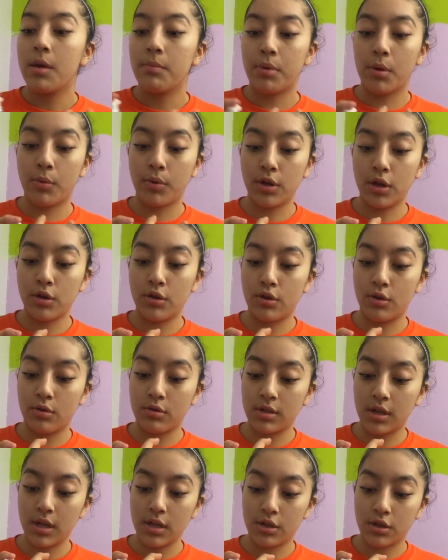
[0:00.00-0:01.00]
But when you
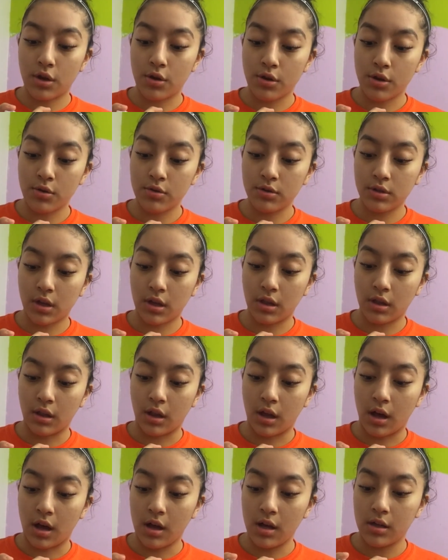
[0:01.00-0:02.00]
use it, don't use a
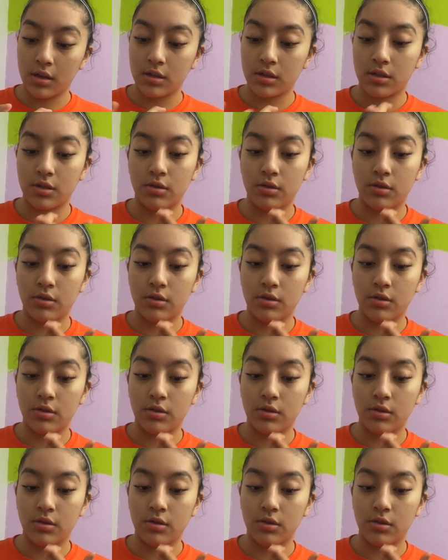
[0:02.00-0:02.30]
lot.